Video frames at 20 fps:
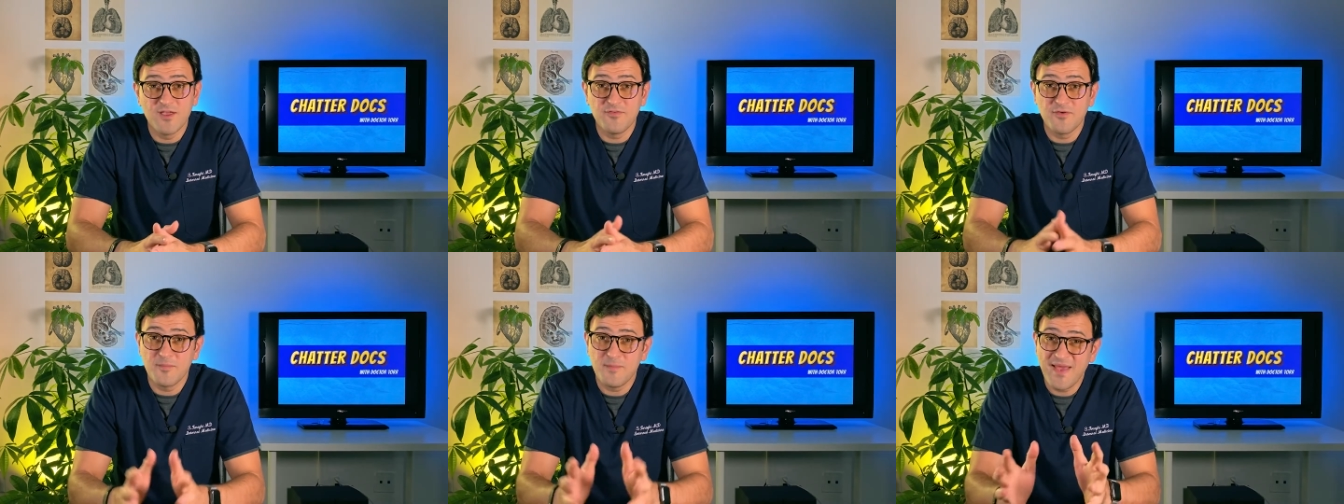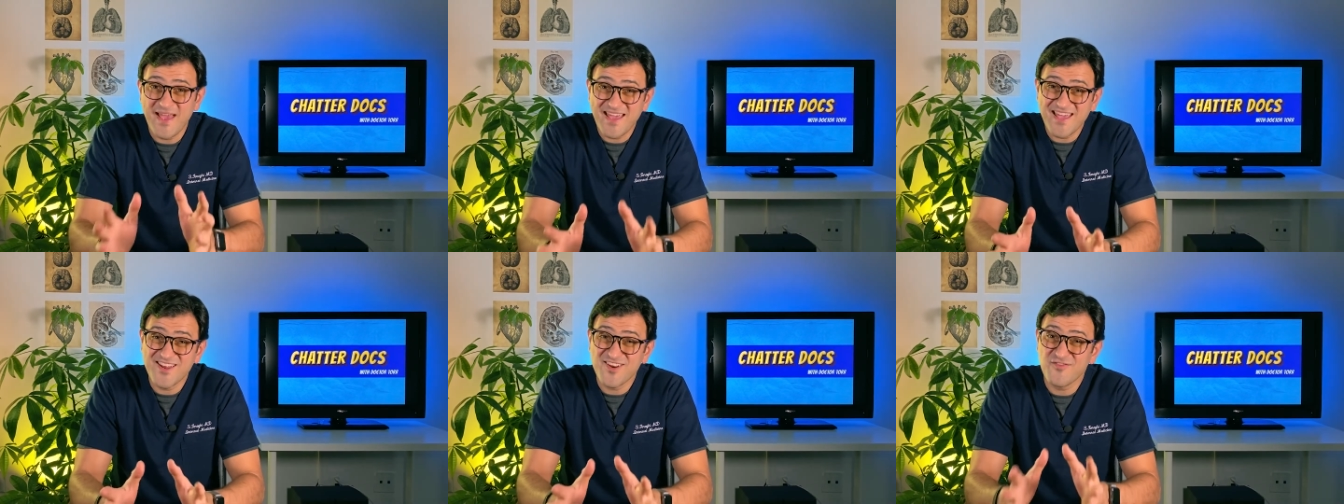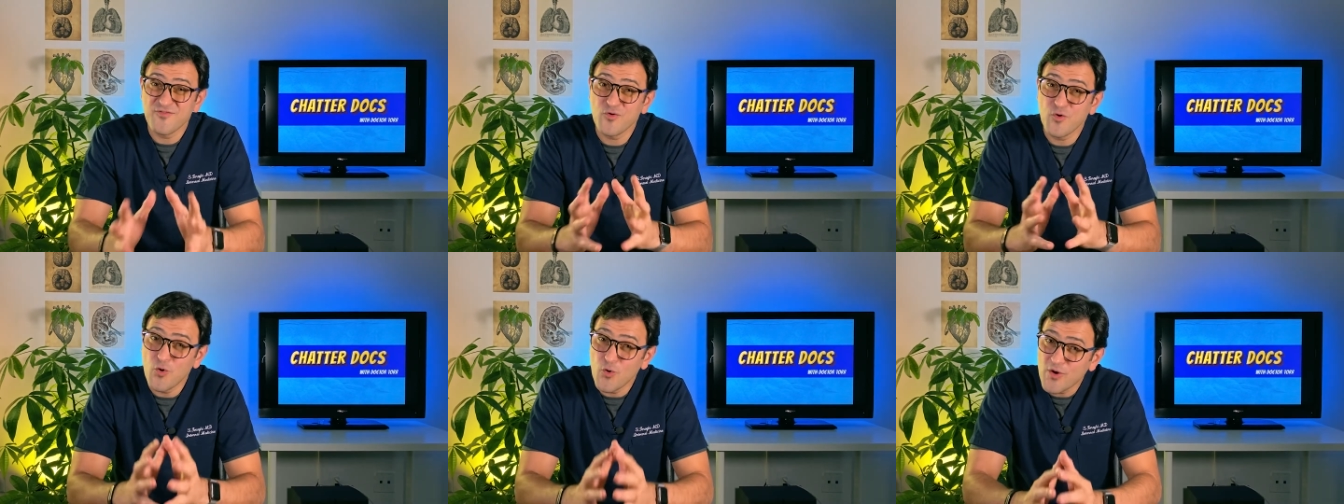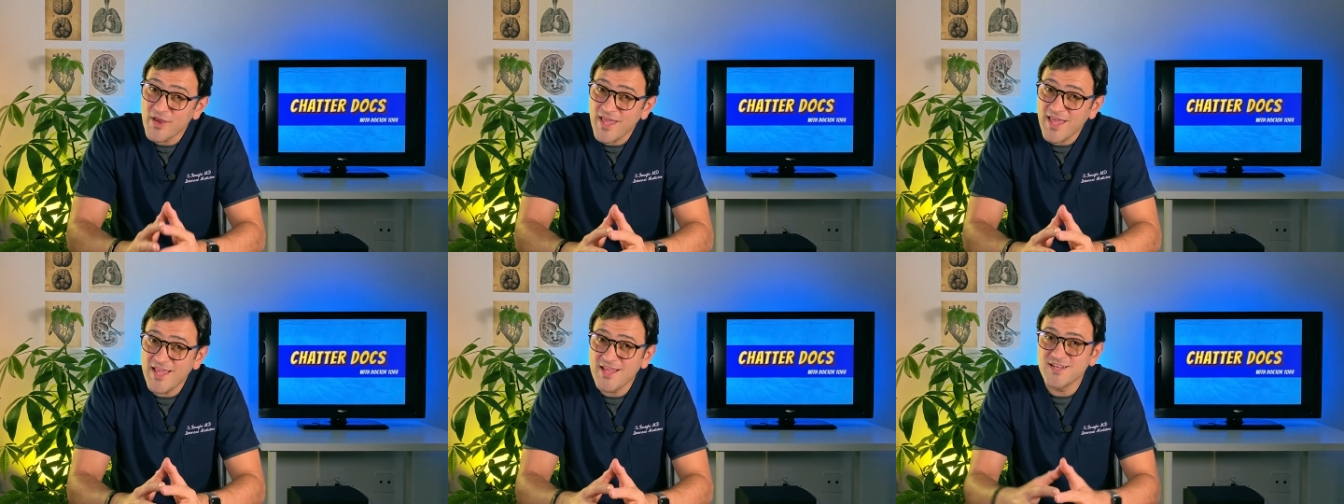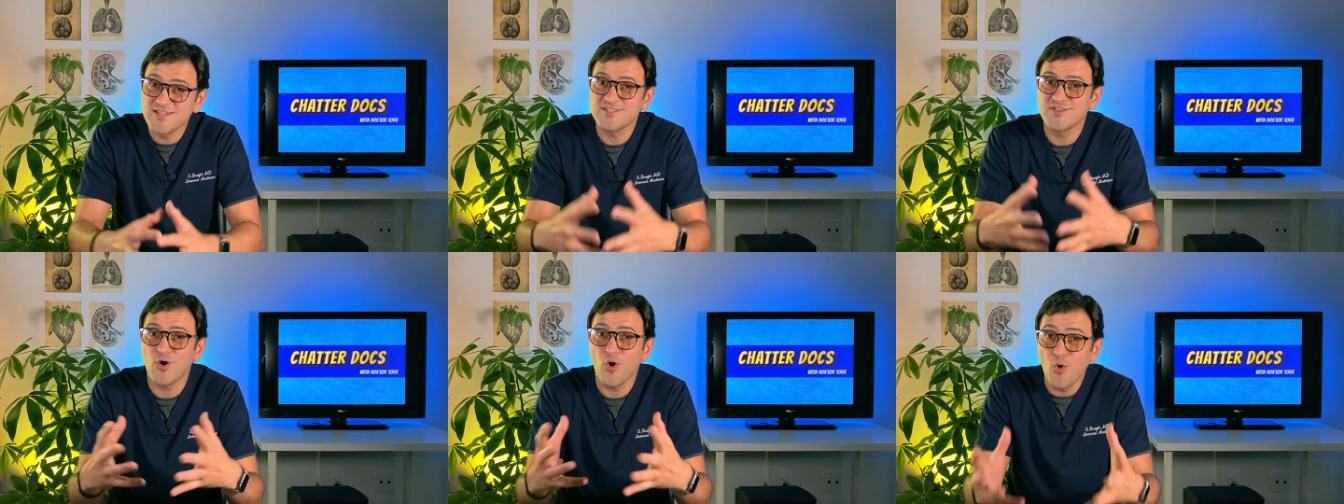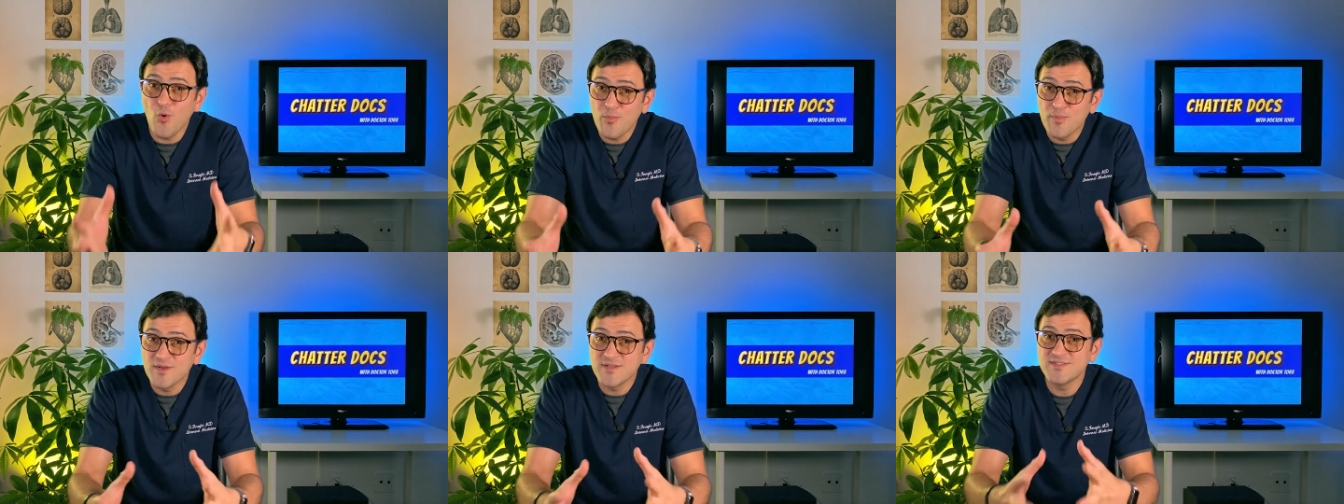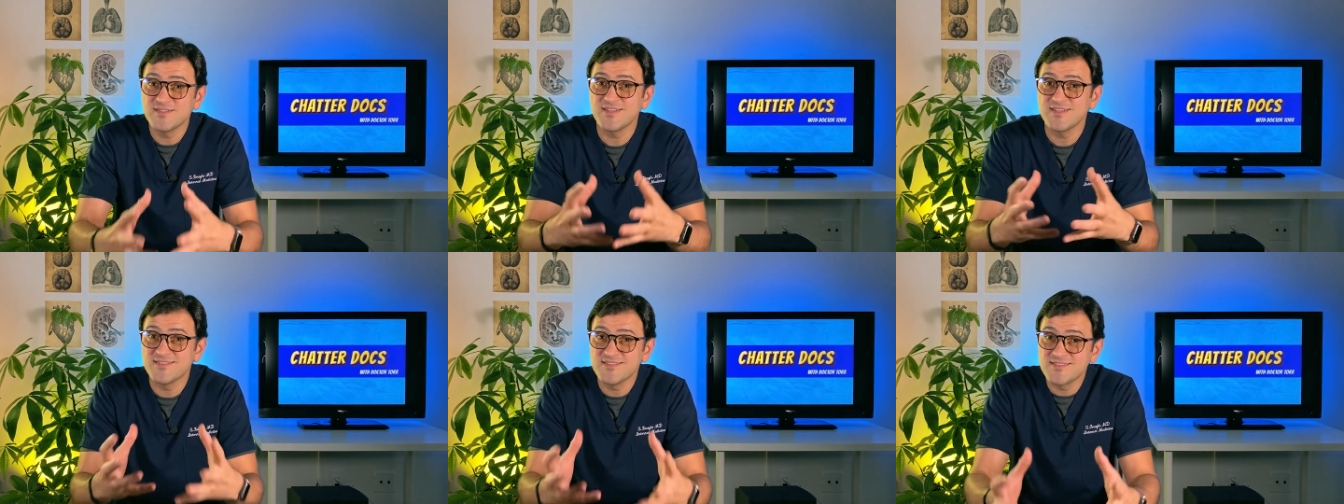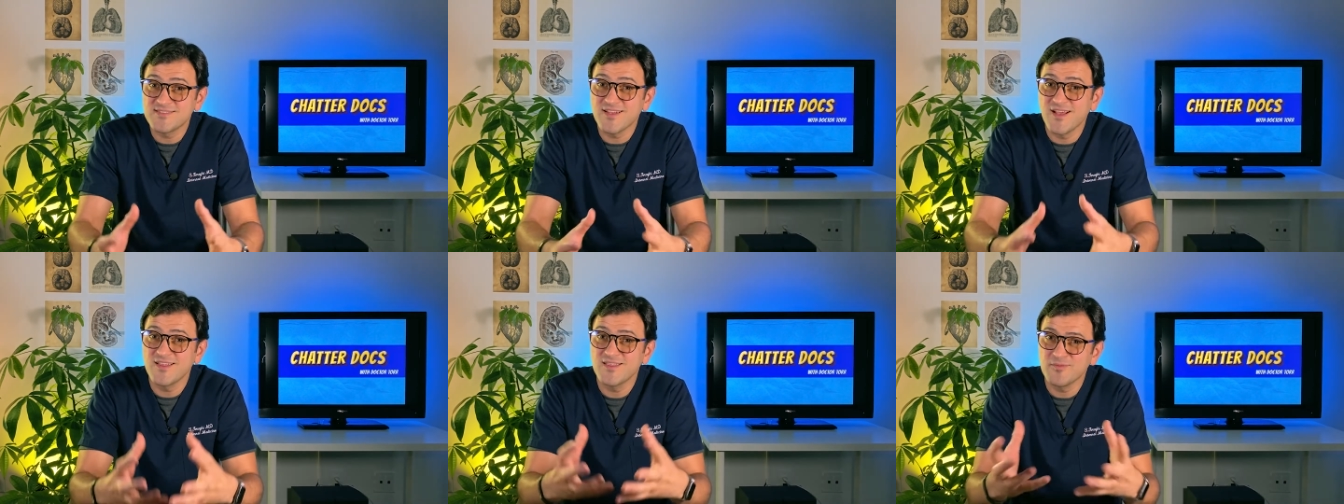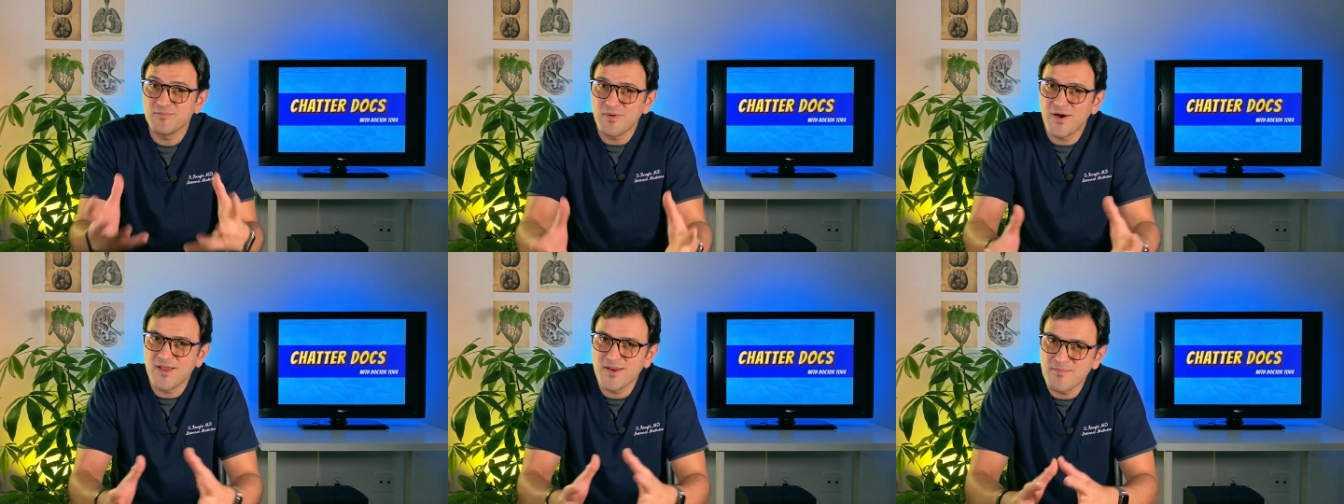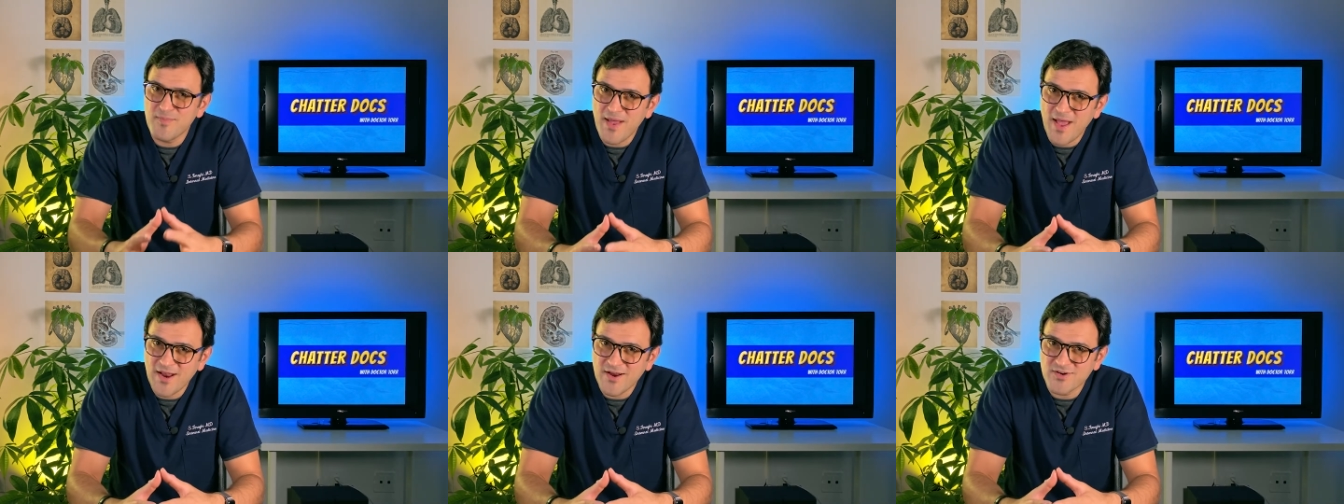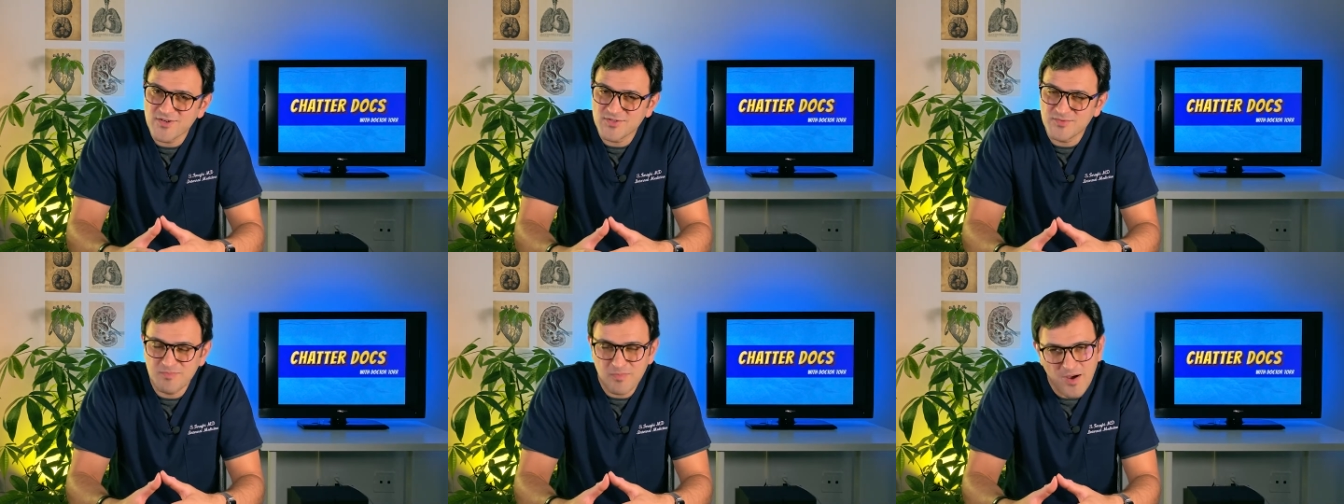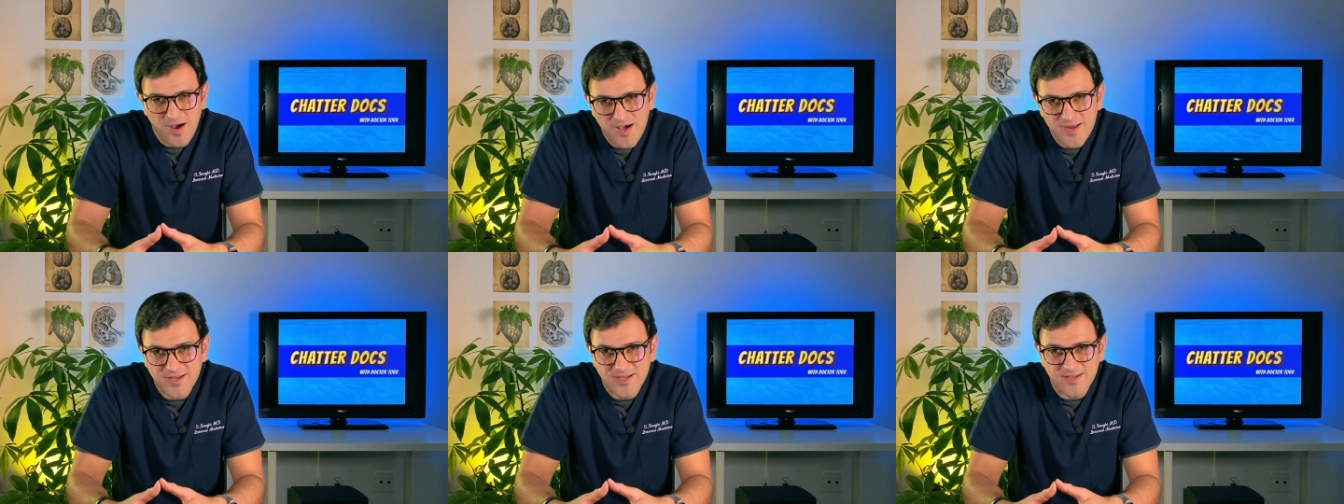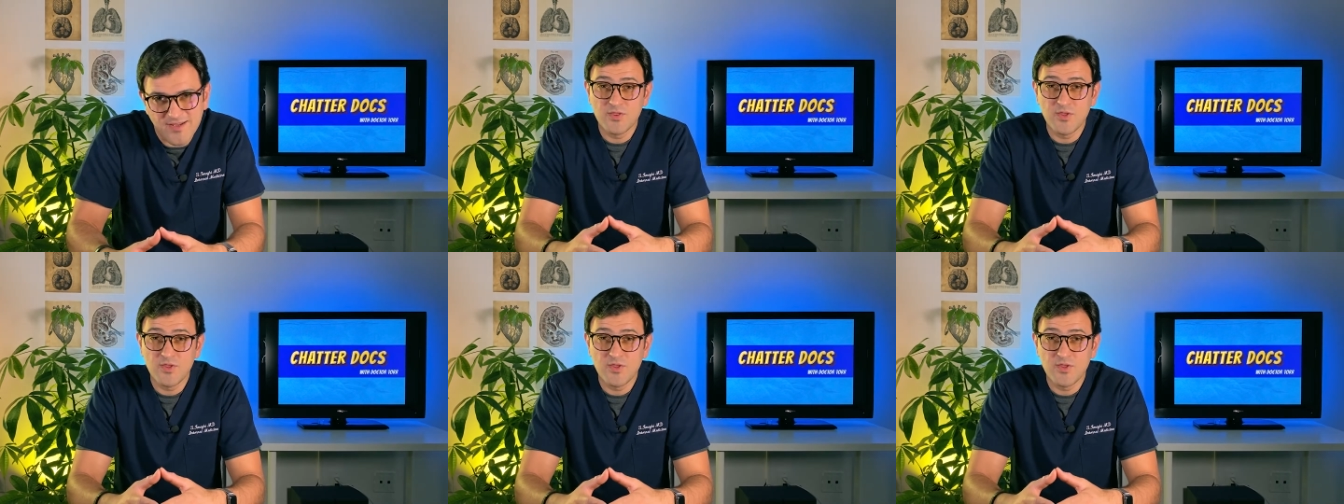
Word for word: If a packet of cocaine is opened inside the body packer's body,